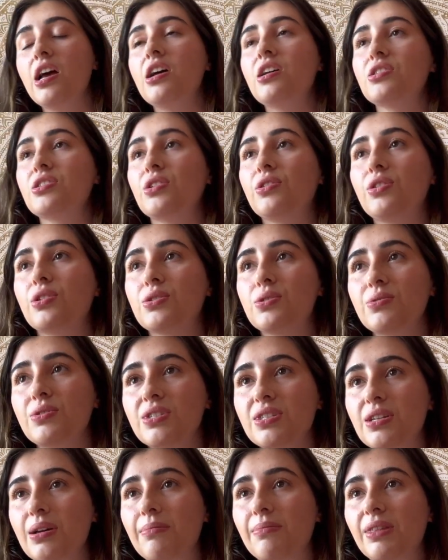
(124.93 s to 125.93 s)
So those were
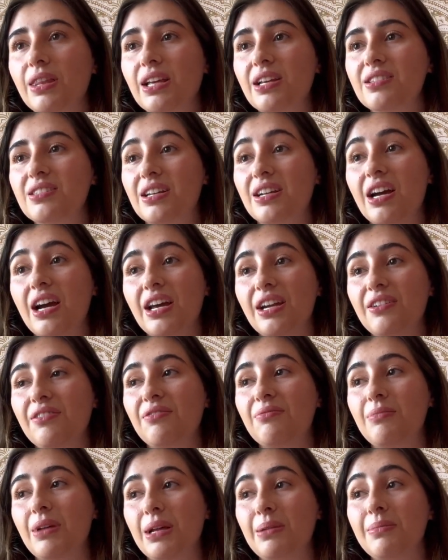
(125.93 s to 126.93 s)
some things that kind of
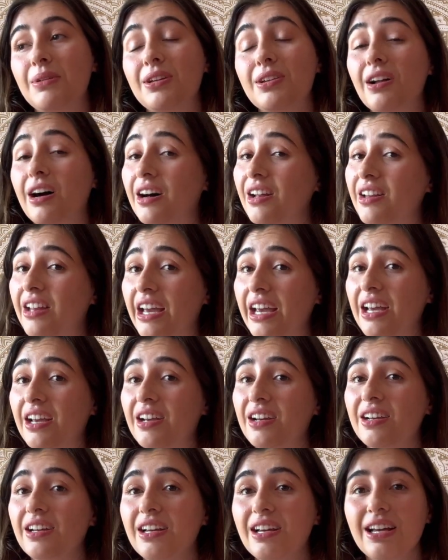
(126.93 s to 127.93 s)
made me not
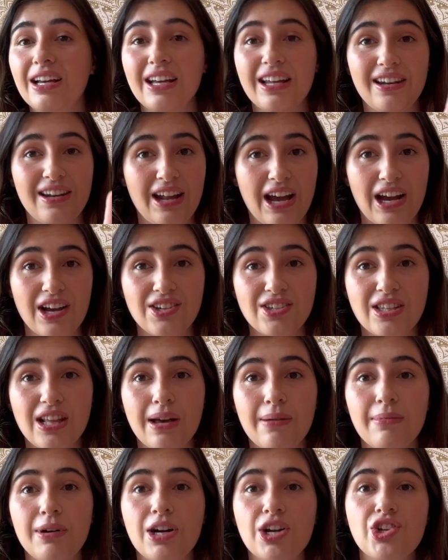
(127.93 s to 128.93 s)
like Nash that
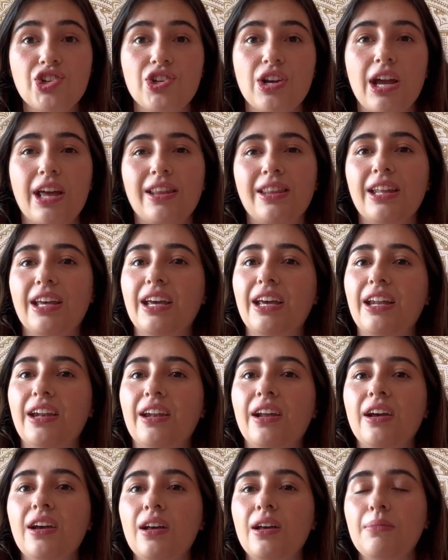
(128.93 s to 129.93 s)
much. And then
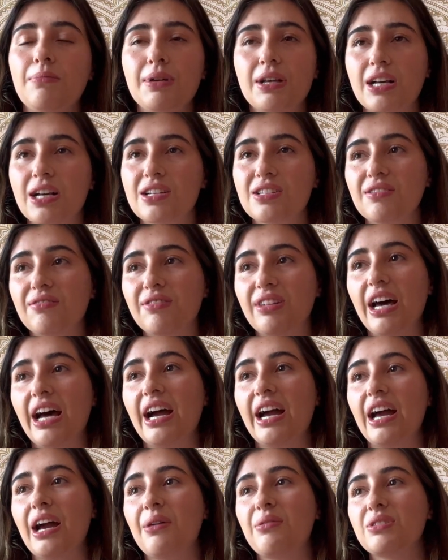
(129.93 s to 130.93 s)
because of
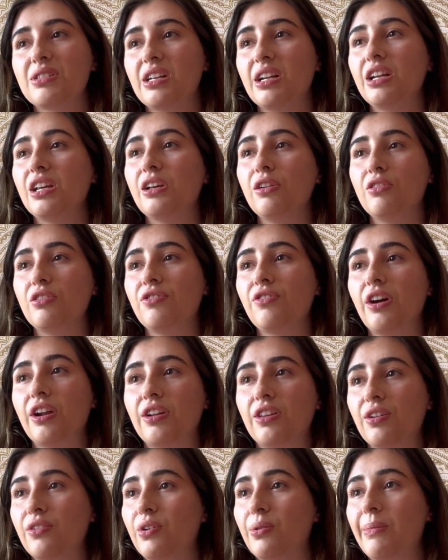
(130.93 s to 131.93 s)
that, I wasn't a huge fan of
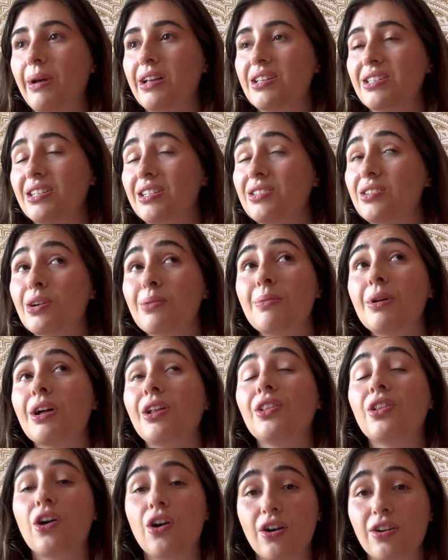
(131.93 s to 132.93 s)
the romance and it took me a
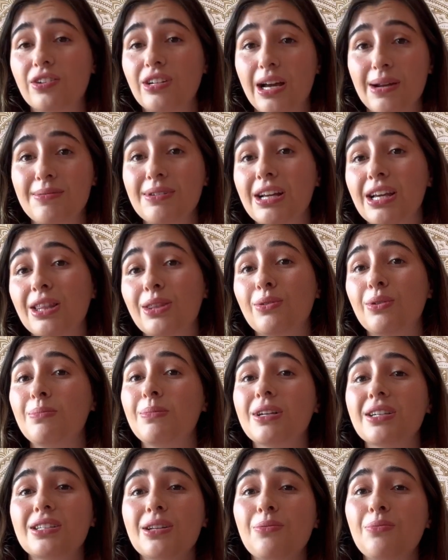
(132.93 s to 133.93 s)
long time to get through
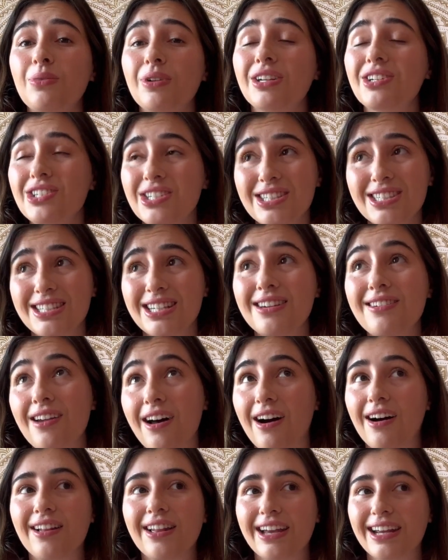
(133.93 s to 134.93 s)
because I really just did
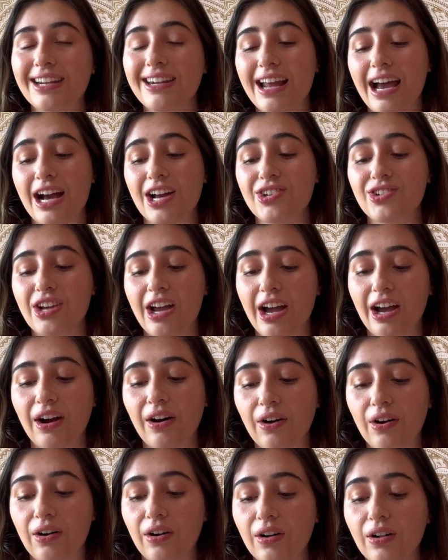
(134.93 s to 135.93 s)
not like Nash at
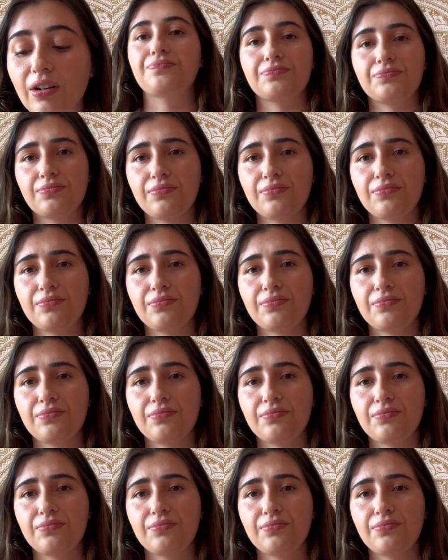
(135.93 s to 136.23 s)
all.